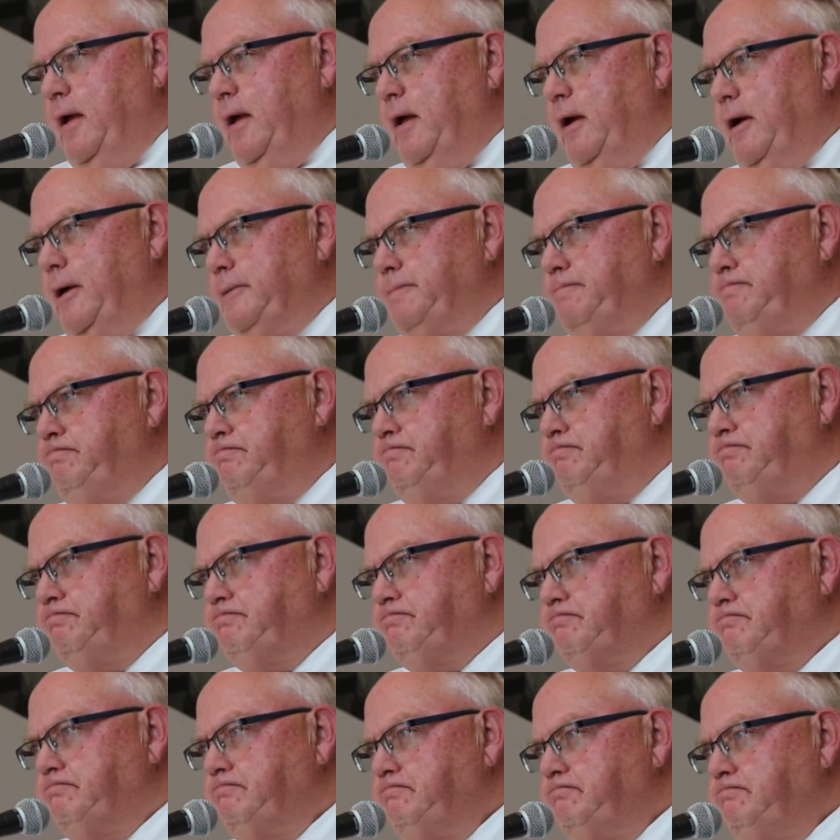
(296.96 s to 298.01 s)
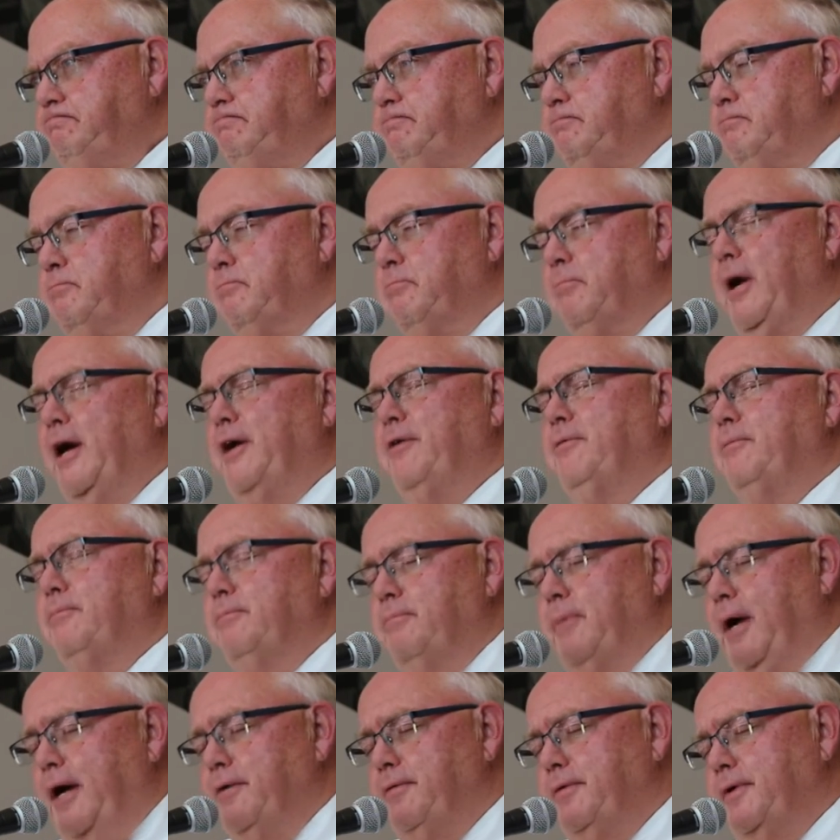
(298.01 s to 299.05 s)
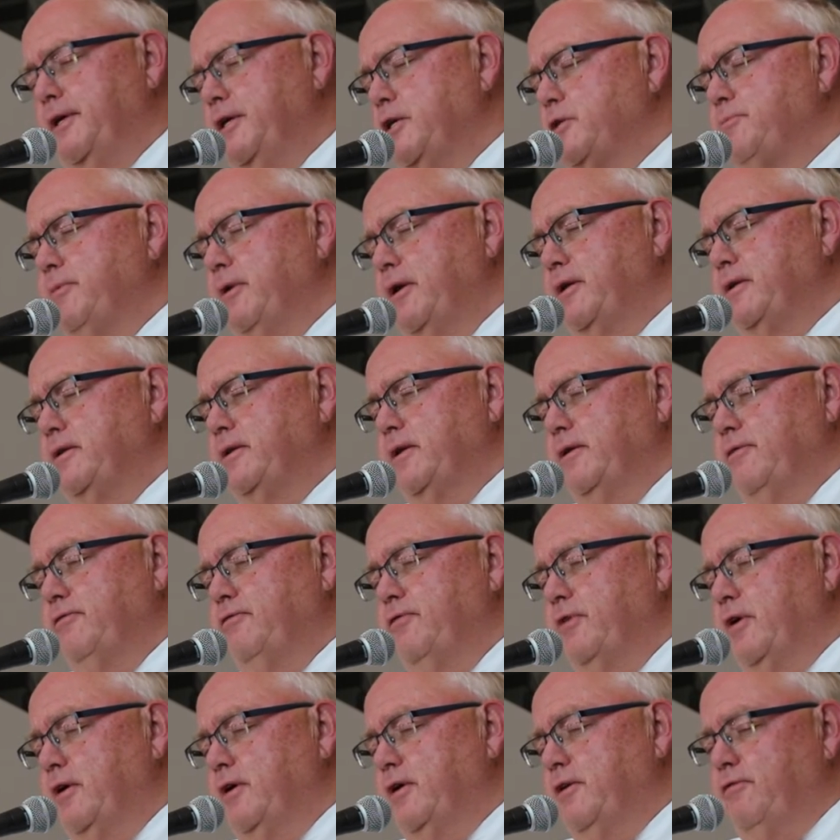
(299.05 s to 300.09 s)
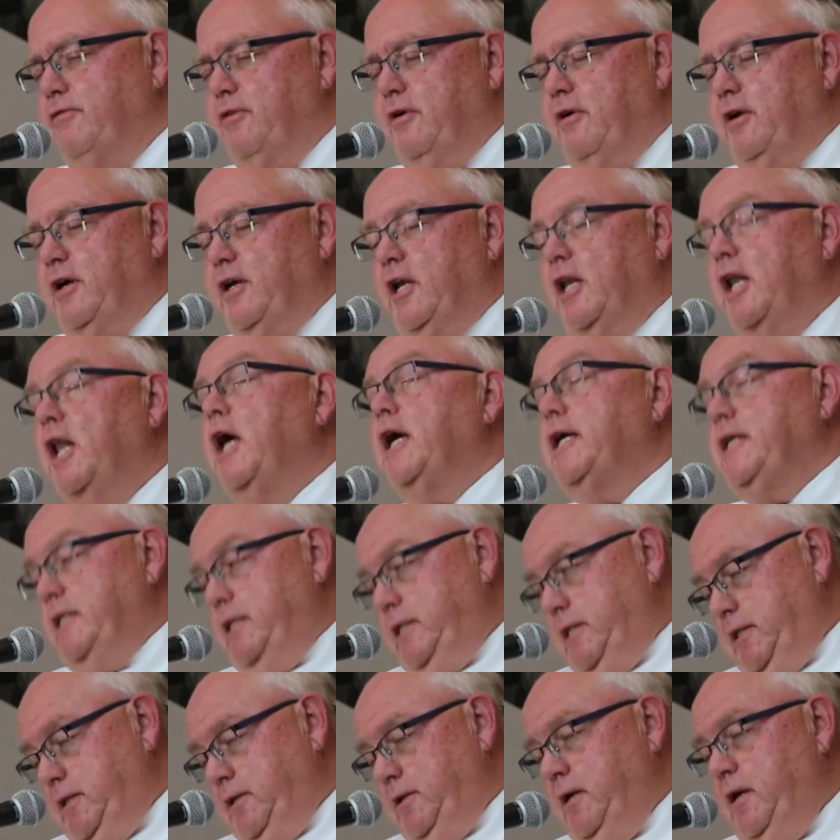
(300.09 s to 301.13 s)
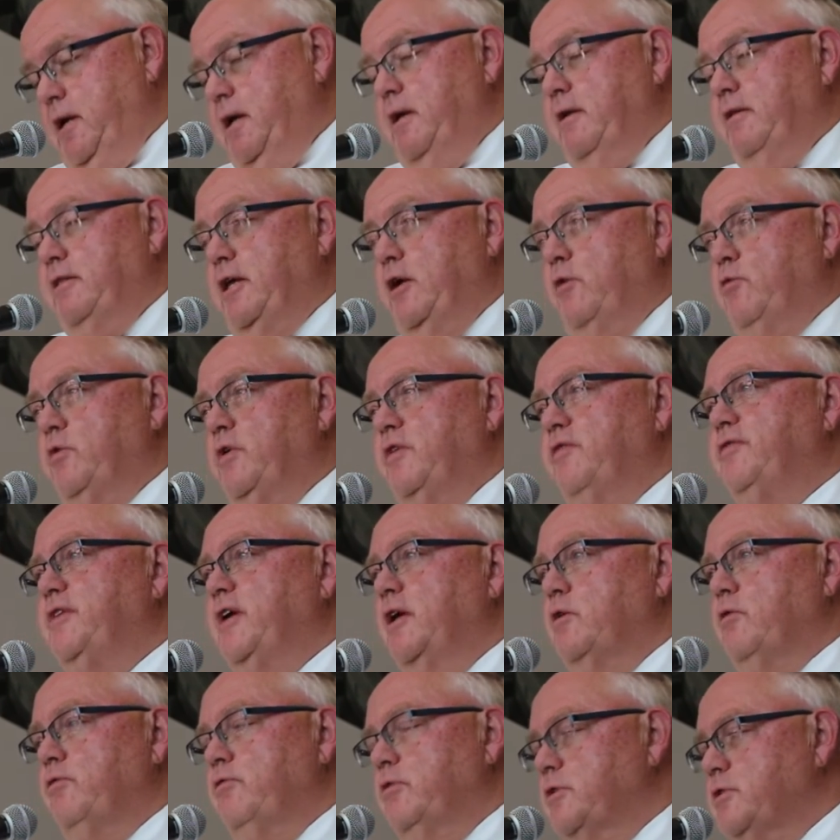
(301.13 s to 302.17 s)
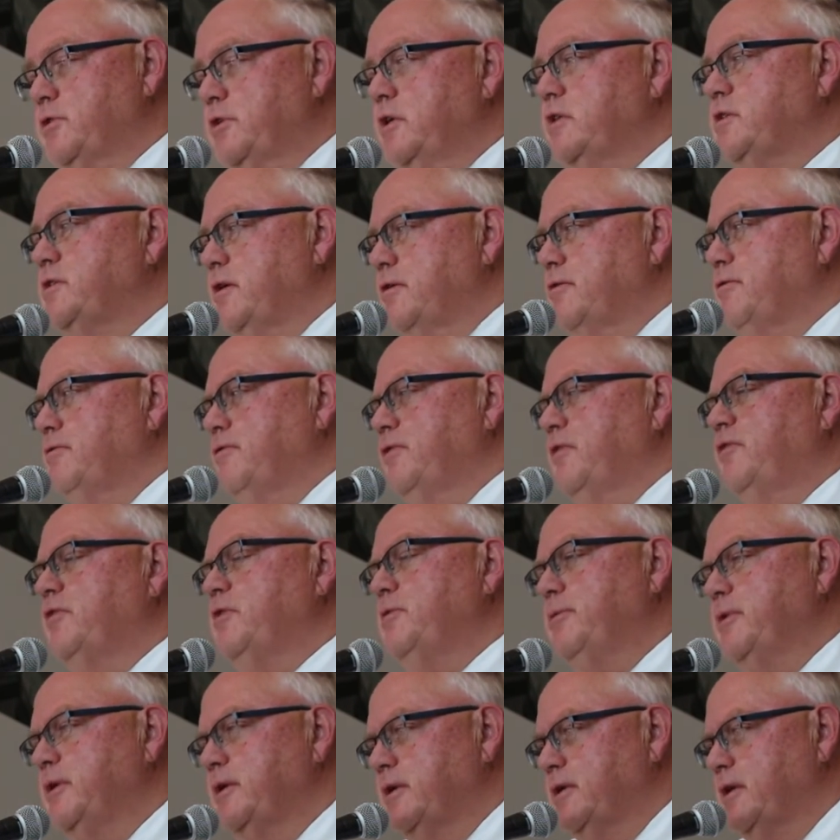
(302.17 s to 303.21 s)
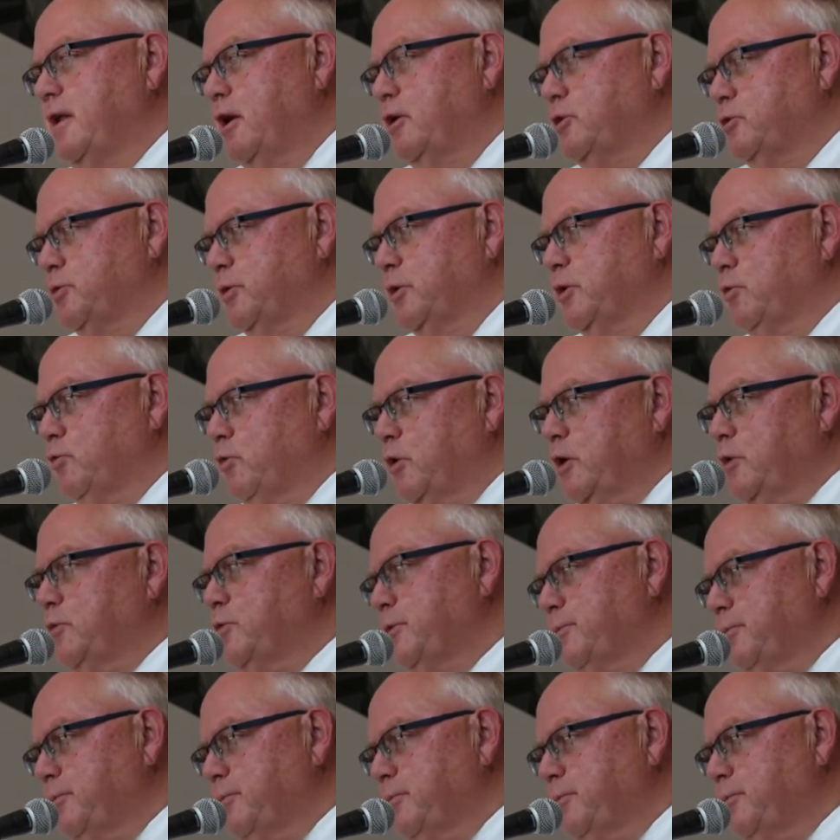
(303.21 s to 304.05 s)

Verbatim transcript: Um, Miron has been uh, very, very lucky that we've done over $650 million worth of work